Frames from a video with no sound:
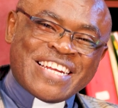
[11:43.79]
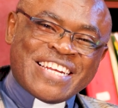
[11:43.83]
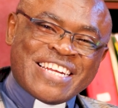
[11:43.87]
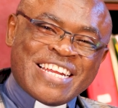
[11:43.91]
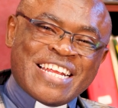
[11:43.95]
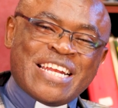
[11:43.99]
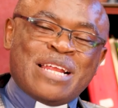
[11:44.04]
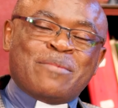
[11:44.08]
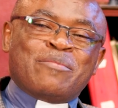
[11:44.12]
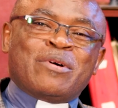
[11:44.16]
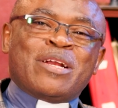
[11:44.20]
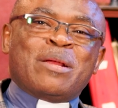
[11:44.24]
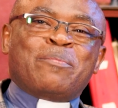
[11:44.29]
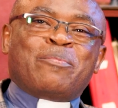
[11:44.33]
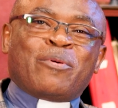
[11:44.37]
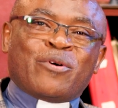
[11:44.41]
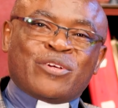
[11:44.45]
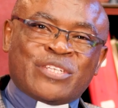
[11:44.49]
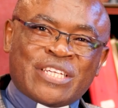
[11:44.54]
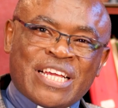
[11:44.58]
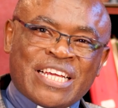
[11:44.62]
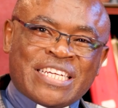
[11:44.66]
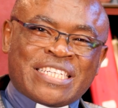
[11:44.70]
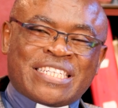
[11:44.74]
the
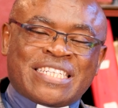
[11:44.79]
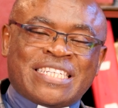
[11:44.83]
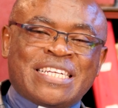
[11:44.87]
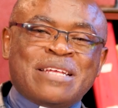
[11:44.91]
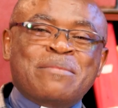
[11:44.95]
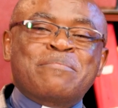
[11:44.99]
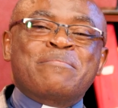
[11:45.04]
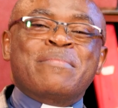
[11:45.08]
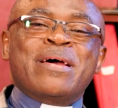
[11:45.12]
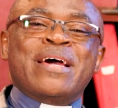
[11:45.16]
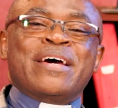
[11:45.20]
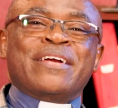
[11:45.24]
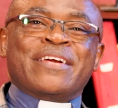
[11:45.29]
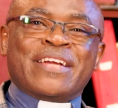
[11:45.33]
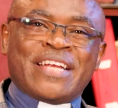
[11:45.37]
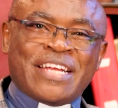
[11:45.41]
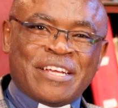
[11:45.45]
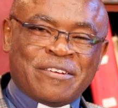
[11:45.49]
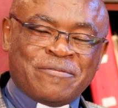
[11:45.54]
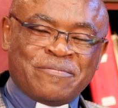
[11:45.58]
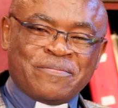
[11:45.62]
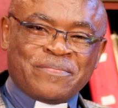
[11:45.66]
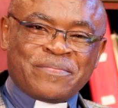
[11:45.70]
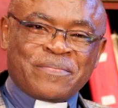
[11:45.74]
demon-possessed,
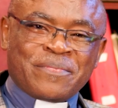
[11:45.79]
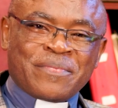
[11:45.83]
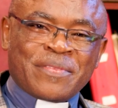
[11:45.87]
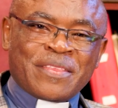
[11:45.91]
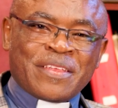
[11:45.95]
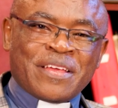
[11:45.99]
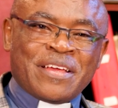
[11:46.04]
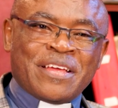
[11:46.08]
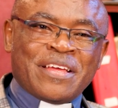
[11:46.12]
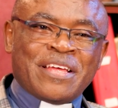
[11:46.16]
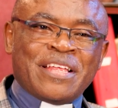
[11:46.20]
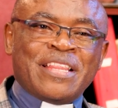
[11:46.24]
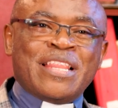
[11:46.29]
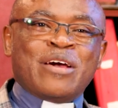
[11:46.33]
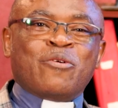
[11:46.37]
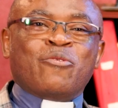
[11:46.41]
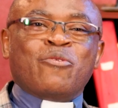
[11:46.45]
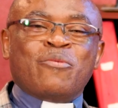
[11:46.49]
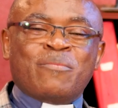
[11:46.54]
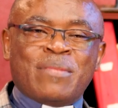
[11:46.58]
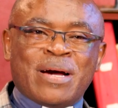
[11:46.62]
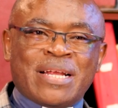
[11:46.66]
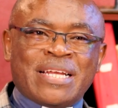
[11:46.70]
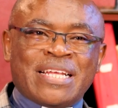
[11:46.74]
Mary, the
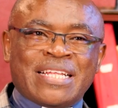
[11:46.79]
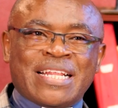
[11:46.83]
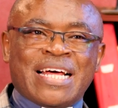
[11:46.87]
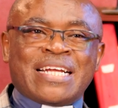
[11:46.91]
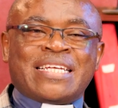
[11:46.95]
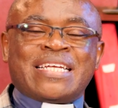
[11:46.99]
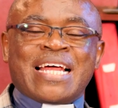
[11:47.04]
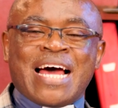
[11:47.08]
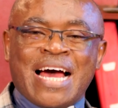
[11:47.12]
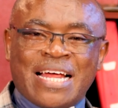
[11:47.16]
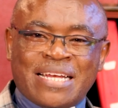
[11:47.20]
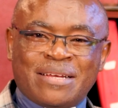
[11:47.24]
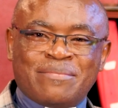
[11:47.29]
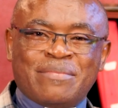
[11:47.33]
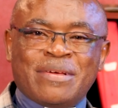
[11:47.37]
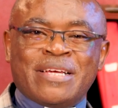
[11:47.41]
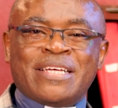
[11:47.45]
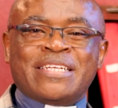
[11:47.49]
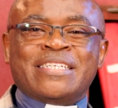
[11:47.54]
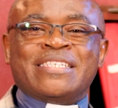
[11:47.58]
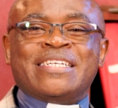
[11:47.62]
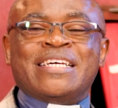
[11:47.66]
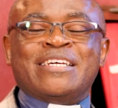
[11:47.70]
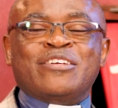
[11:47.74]
woman that had
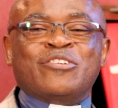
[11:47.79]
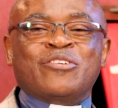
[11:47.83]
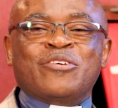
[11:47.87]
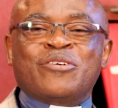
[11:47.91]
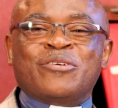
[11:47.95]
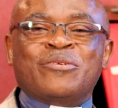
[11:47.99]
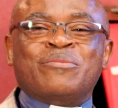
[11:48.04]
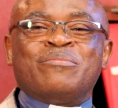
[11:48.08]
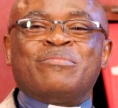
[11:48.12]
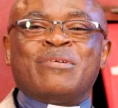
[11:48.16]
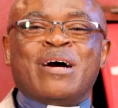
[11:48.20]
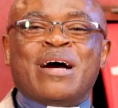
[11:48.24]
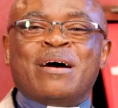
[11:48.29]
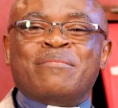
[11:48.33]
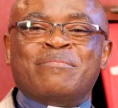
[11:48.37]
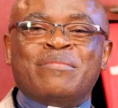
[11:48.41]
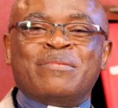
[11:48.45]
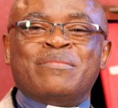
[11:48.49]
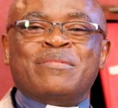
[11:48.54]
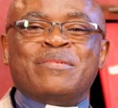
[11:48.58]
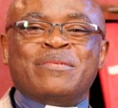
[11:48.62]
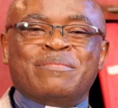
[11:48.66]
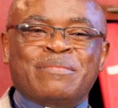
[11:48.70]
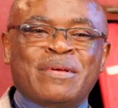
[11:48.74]
been, you know,
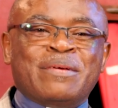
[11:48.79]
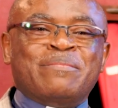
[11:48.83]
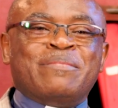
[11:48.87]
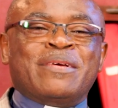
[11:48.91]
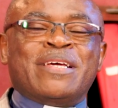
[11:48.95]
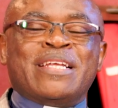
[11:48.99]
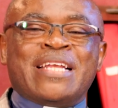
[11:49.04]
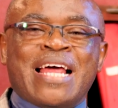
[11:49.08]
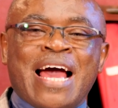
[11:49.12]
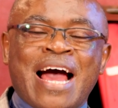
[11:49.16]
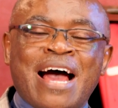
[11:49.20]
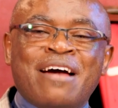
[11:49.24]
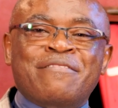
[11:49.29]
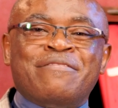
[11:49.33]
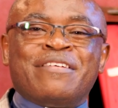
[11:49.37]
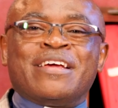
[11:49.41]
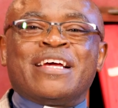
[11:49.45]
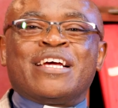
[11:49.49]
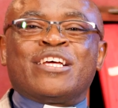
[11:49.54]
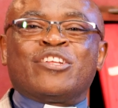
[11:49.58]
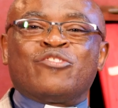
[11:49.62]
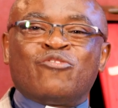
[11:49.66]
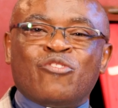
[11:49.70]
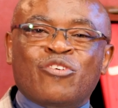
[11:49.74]
been
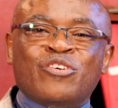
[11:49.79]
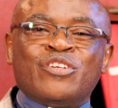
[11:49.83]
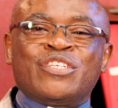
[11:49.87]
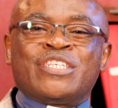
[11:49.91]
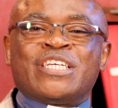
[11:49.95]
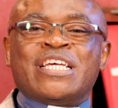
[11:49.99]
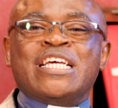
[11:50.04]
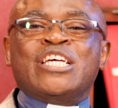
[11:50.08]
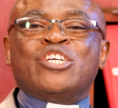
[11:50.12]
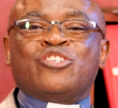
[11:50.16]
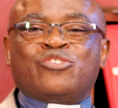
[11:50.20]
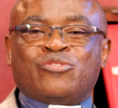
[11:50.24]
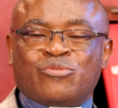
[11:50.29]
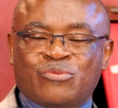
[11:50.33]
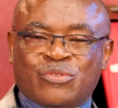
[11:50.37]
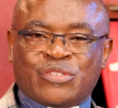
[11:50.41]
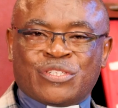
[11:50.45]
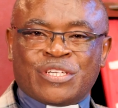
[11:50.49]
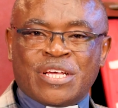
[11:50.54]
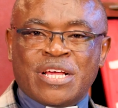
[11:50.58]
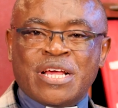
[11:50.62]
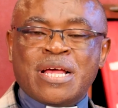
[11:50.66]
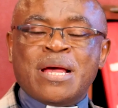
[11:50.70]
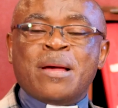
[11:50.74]
having those
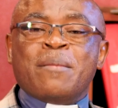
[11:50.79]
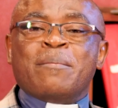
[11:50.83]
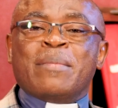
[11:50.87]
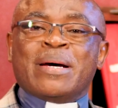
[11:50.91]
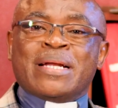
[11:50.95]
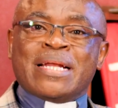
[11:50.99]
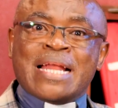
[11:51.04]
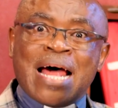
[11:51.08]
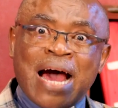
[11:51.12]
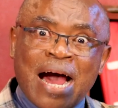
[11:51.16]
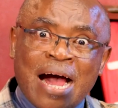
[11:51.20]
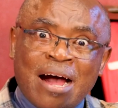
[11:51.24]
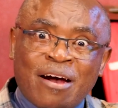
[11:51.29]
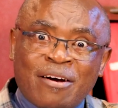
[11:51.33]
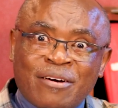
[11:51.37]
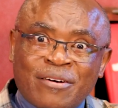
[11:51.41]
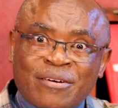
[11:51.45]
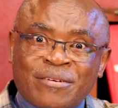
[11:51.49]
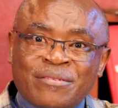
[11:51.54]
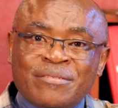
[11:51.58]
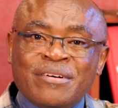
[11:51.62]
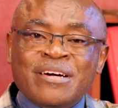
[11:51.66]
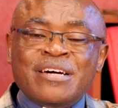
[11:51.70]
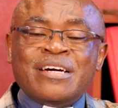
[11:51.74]
issues, but
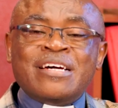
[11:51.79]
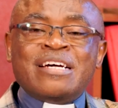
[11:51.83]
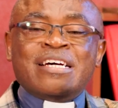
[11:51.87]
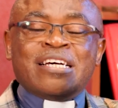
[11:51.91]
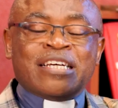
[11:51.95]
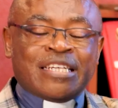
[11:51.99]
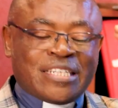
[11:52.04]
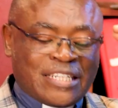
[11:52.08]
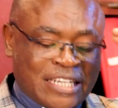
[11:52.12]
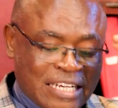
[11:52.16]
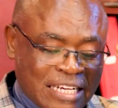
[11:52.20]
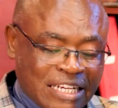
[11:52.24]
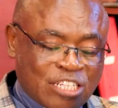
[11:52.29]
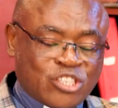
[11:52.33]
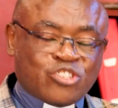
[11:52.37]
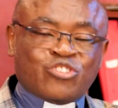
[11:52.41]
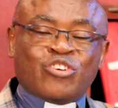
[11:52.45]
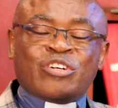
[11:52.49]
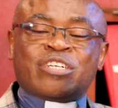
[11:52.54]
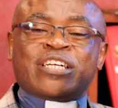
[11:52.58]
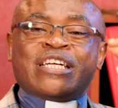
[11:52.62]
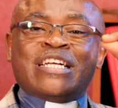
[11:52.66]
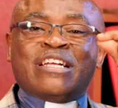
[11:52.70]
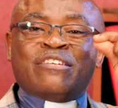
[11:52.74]
now she is
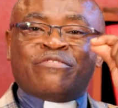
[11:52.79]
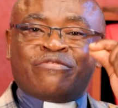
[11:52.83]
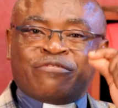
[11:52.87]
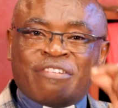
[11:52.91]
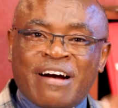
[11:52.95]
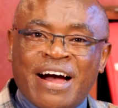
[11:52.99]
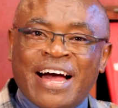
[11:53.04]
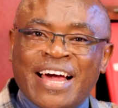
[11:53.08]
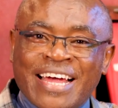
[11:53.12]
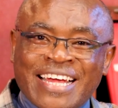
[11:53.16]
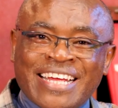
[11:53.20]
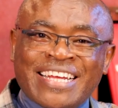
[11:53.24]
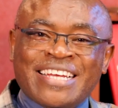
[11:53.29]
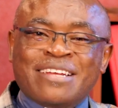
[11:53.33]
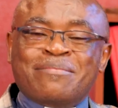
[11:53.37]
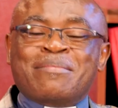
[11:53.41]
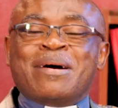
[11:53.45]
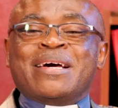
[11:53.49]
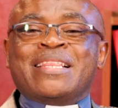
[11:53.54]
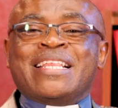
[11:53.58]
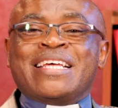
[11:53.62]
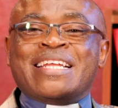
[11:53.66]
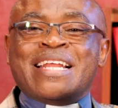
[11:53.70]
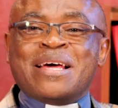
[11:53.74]
not defined
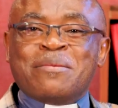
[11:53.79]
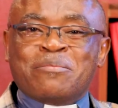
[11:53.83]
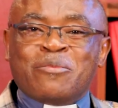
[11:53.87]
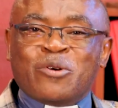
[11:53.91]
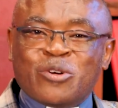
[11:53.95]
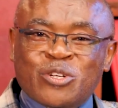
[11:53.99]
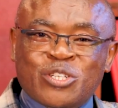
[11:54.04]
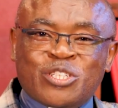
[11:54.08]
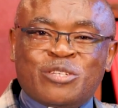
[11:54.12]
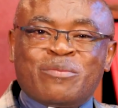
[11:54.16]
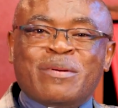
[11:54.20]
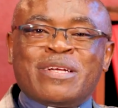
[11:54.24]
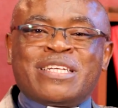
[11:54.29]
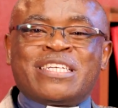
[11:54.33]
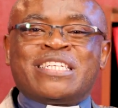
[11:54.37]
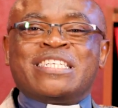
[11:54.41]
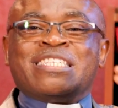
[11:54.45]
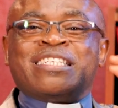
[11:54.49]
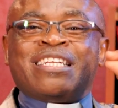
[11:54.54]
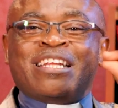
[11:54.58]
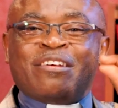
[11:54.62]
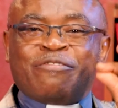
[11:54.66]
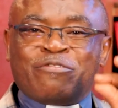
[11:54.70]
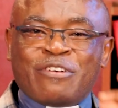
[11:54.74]
by the demons, but
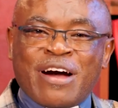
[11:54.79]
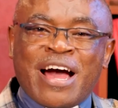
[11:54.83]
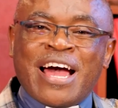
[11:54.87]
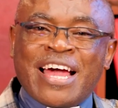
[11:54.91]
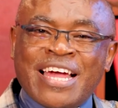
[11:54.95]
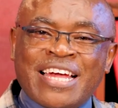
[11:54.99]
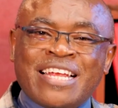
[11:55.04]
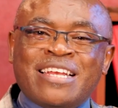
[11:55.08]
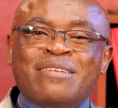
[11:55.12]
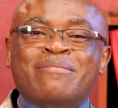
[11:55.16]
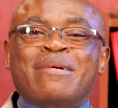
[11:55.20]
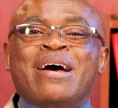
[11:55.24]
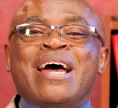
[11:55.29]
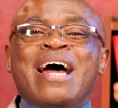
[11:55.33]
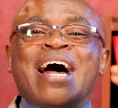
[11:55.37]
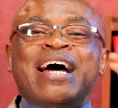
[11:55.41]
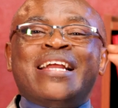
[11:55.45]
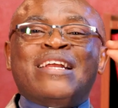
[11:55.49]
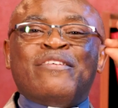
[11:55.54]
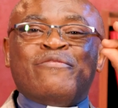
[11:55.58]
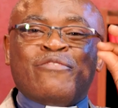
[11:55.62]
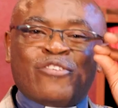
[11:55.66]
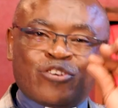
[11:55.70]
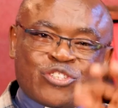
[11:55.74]
she is defined by
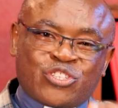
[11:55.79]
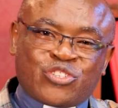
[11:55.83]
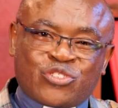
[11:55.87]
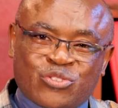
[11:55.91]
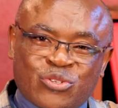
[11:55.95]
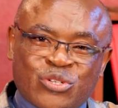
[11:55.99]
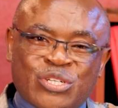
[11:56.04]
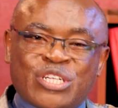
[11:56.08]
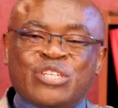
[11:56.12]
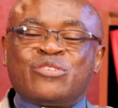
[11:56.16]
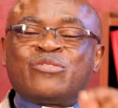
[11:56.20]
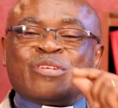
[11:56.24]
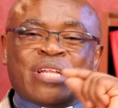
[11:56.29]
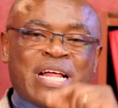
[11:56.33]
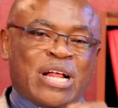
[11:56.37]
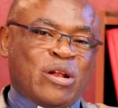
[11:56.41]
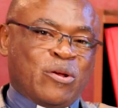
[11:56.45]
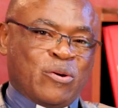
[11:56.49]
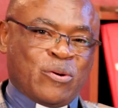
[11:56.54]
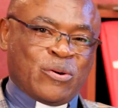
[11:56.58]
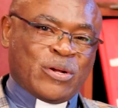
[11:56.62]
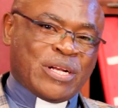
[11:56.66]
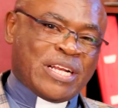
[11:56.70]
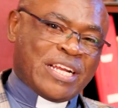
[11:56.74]
her devotion to the
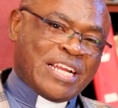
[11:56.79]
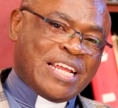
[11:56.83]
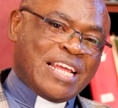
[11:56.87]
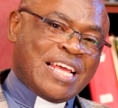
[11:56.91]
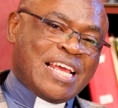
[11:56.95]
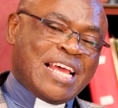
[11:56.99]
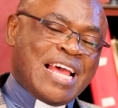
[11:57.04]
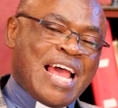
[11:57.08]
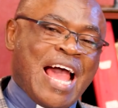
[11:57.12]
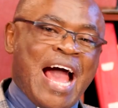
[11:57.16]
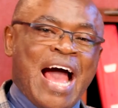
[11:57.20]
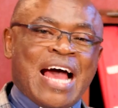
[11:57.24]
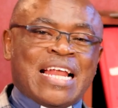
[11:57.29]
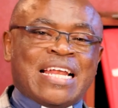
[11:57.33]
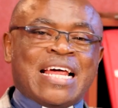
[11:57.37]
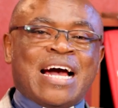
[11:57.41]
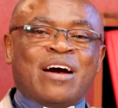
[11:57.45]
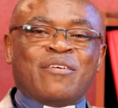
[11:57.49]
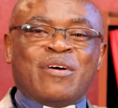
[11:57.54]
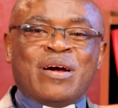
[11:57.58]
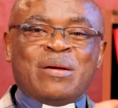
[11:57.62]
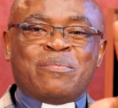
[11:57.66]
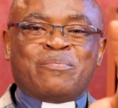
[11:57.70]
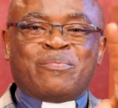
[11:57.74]
Lord. And
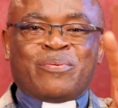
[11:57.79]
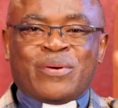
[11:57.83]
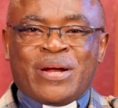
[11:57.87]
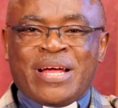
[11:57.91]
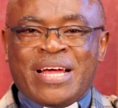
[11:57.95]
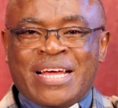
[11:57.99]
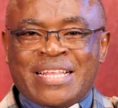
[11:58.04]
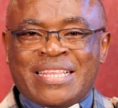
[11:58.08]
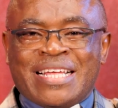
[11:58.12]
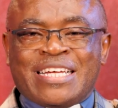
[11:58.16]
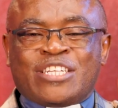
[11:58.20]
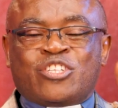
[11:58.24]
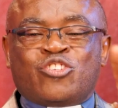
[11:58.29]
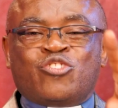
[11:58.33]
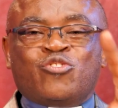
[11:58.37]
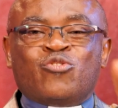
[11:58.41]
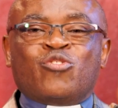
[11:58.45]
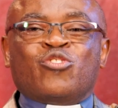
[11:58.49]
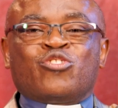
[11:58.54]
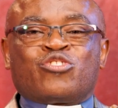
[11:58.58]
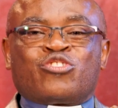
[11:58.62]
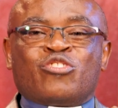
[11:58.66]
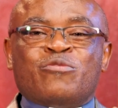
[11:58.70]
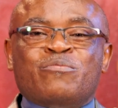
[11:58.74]
how I pray that
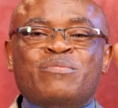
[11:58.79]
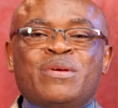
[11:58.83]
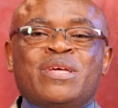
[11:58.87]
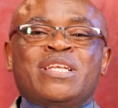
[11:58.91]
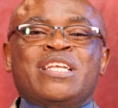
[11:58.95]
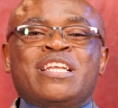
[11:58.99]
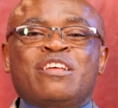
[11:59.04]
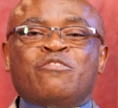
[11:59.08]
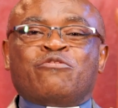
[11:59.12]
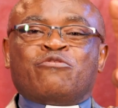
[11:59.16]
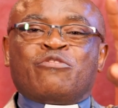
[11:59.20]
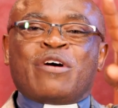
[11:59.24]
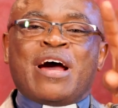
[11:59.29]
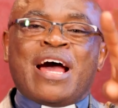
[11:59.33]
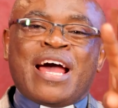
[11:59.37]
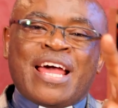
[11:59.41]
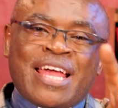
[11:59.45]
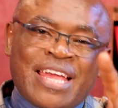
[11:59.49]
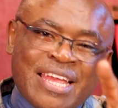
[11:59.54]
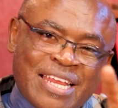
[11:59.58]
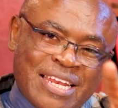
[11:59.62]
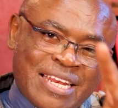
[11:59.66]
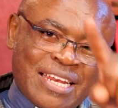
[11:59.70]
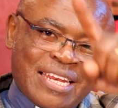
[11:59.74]
you also be
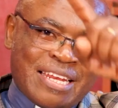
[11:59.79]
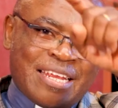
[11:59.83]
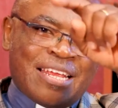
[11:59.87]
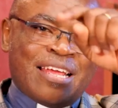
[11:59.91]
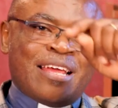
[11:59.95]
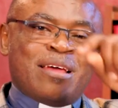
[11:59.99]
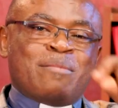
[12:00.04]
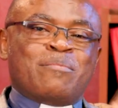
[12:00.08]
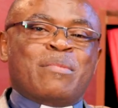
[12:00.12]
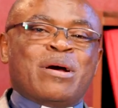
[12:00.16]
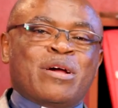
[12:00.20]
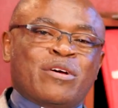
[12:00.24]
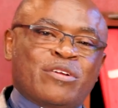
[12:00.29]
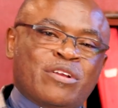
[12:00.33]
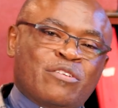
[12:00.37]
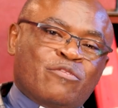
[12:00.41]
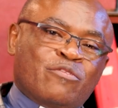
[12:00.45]
defined by your